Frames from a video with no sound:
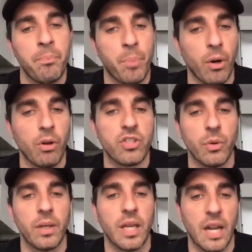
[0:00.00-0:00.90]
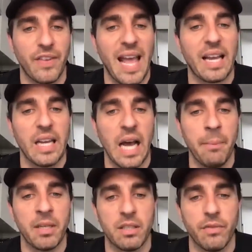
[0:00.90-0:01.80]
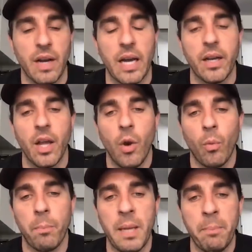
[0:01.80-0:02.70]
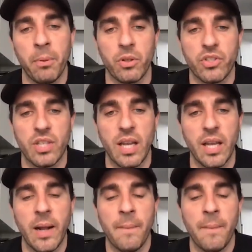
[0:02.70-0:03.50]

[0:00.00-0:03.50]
but also in kind of an economic divide where people are saying,